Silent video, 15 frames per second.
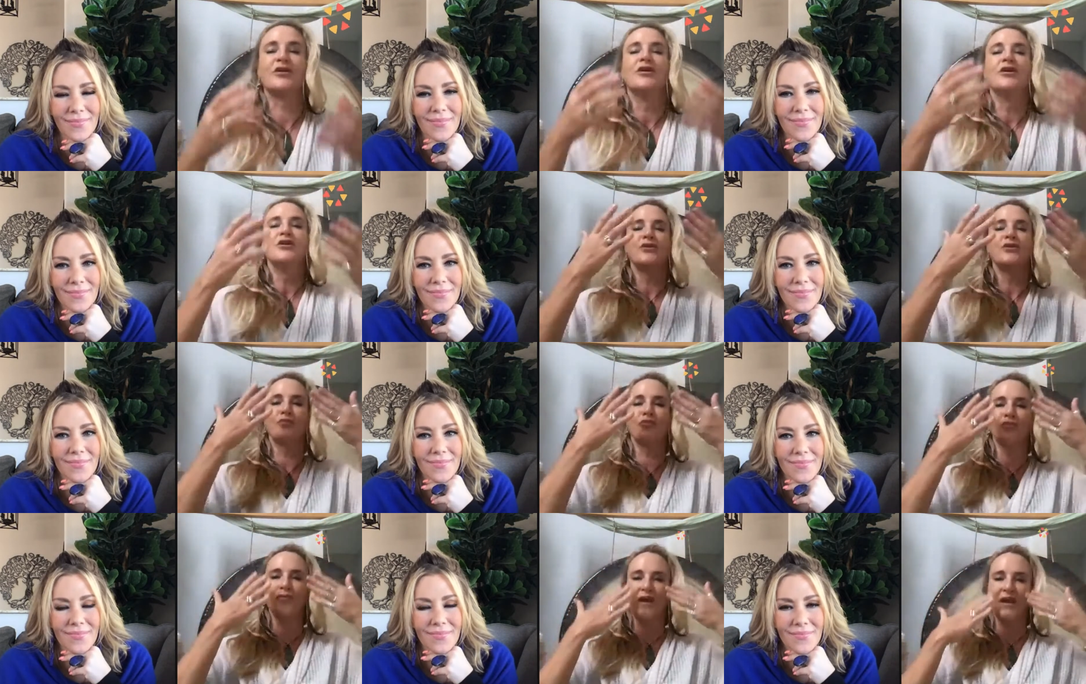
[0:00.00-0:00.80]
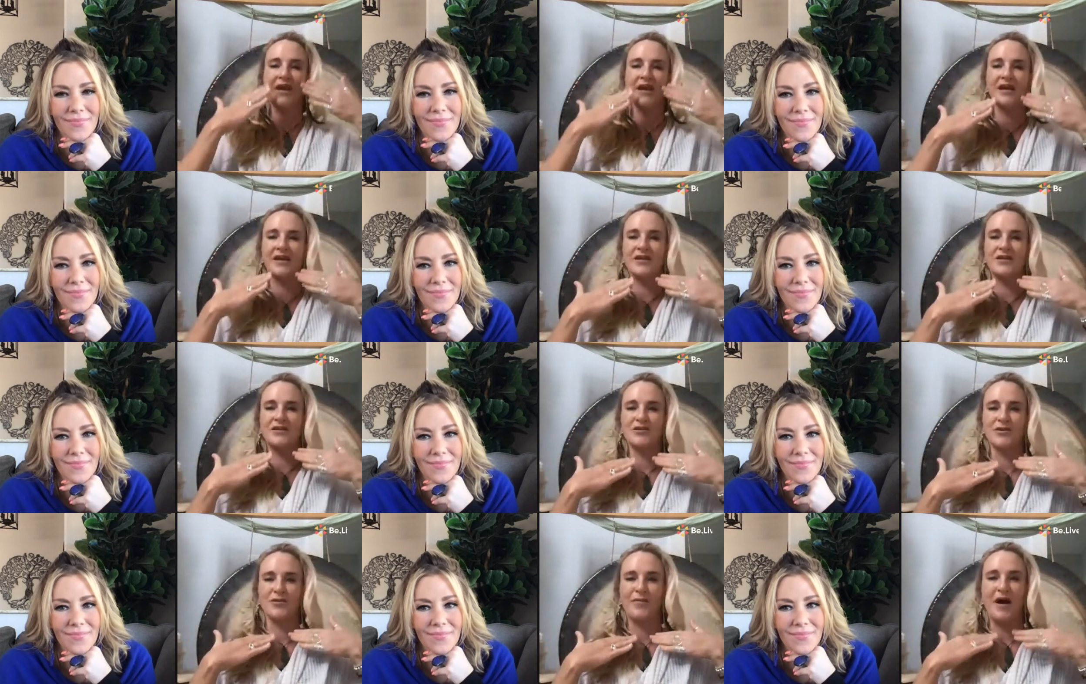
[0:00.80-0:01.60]
Speaker 1: you're bringing it into
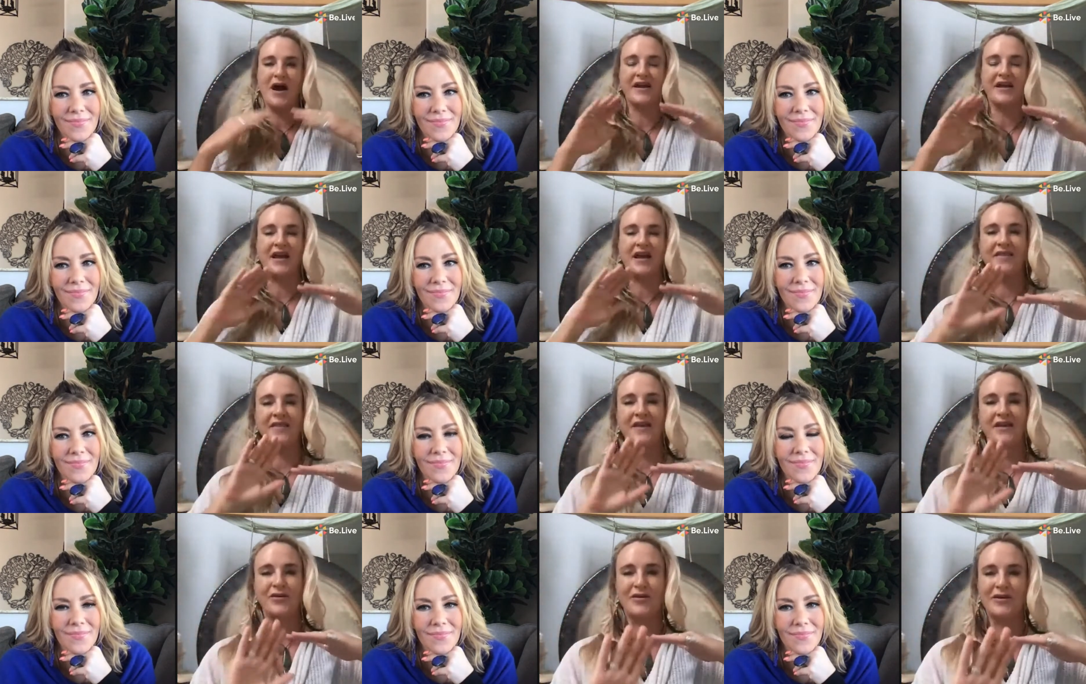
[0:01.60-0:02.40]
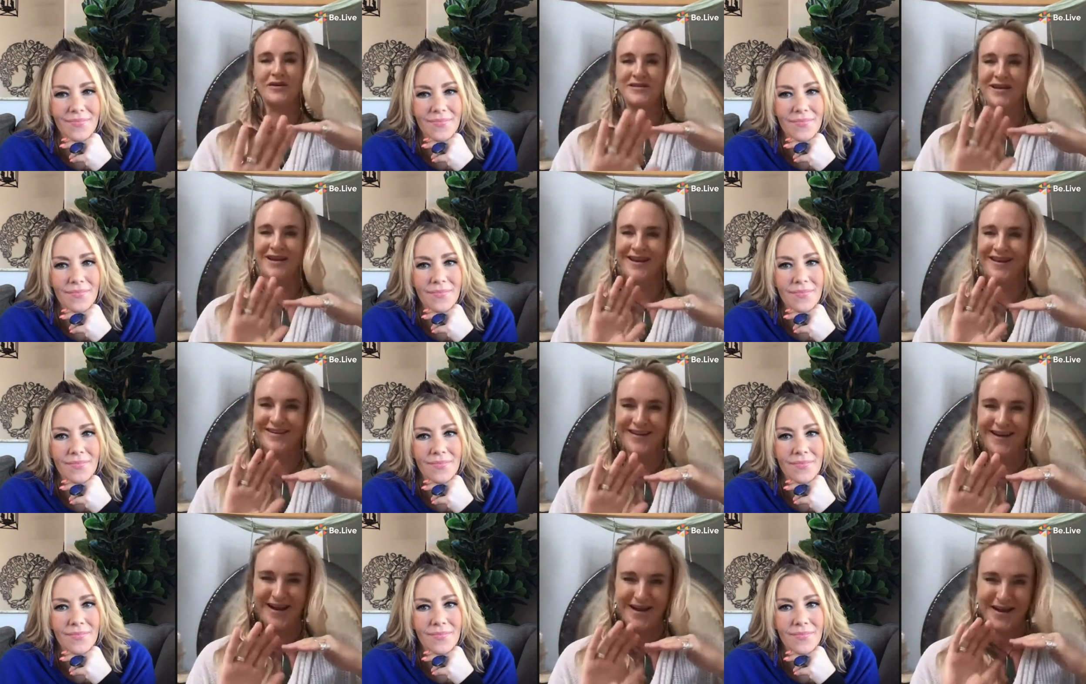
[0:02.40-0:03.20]
your body and then you get to
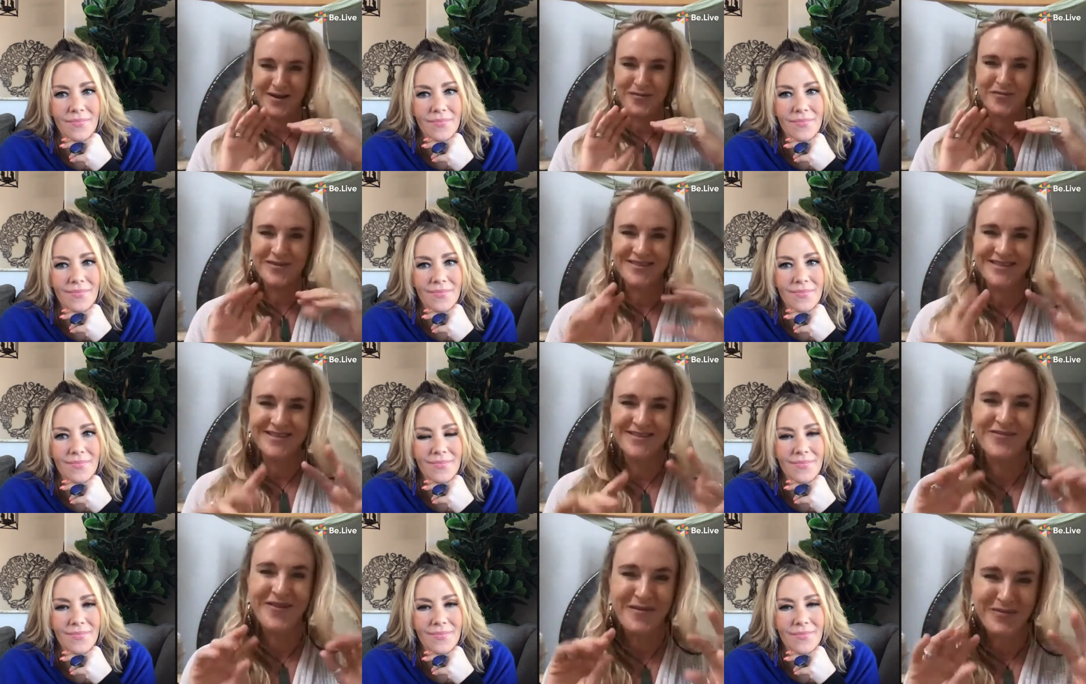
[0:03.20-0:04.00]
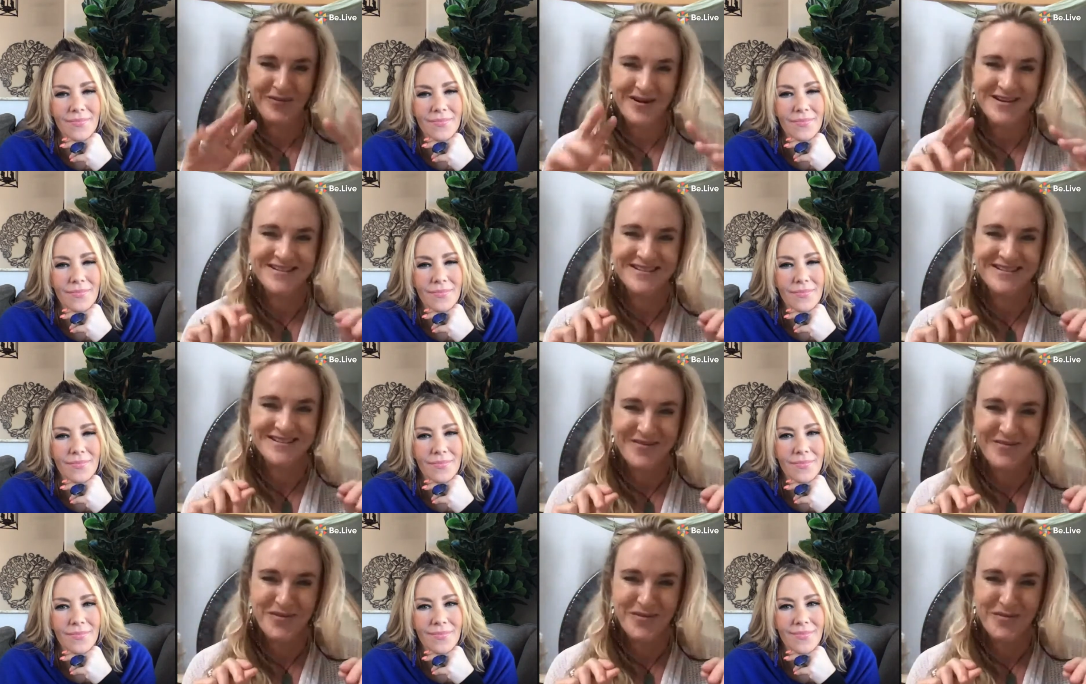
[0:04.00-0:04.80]
ignite it with the vibrations of
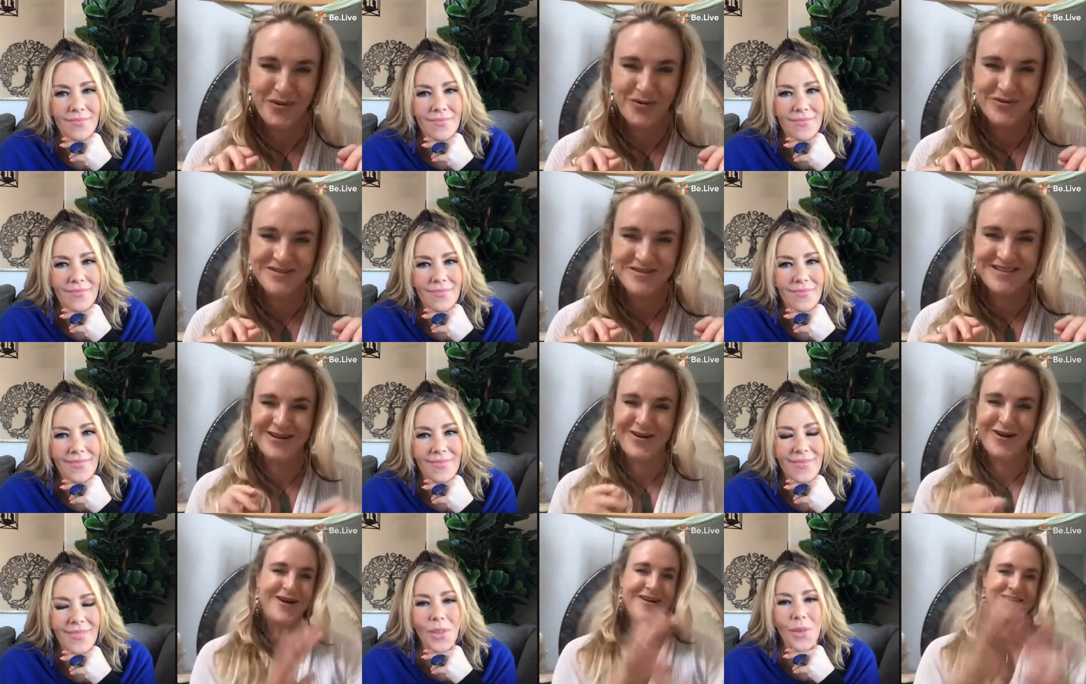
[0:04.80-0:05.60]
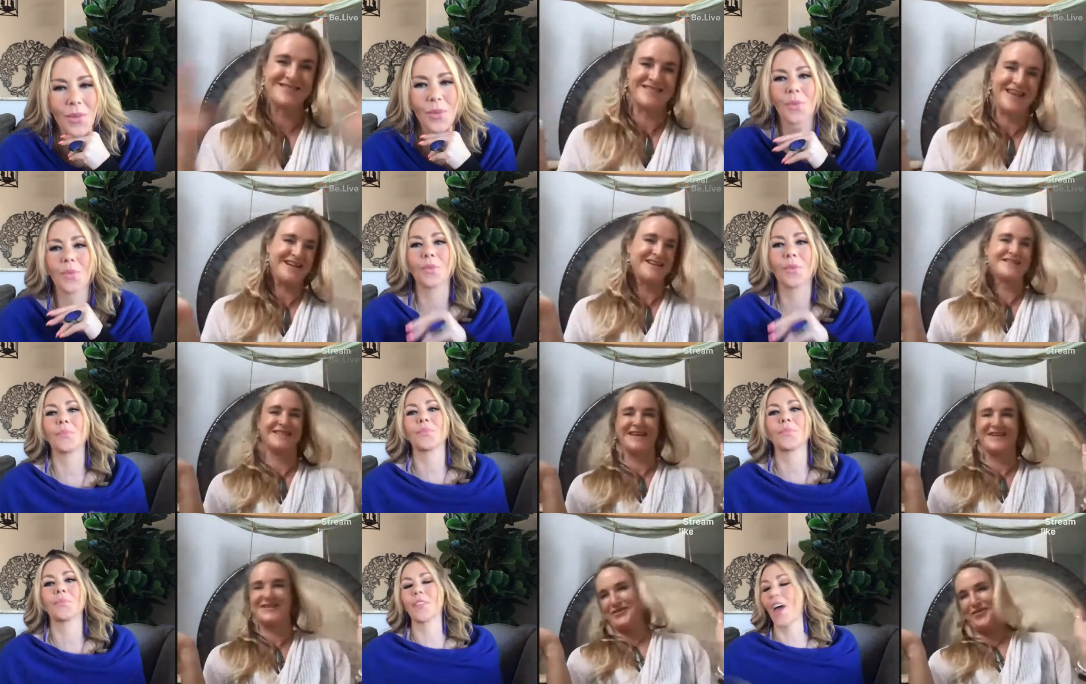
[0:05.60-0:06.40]
the bowls and the gongs, then it's like
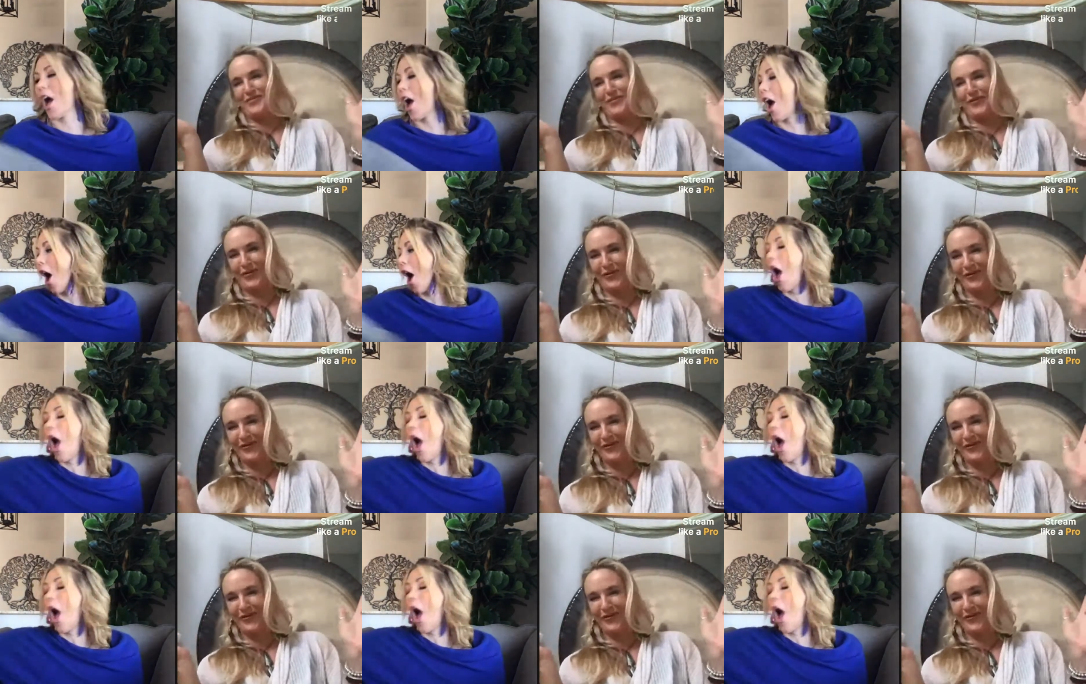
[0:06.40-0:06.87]
super cool,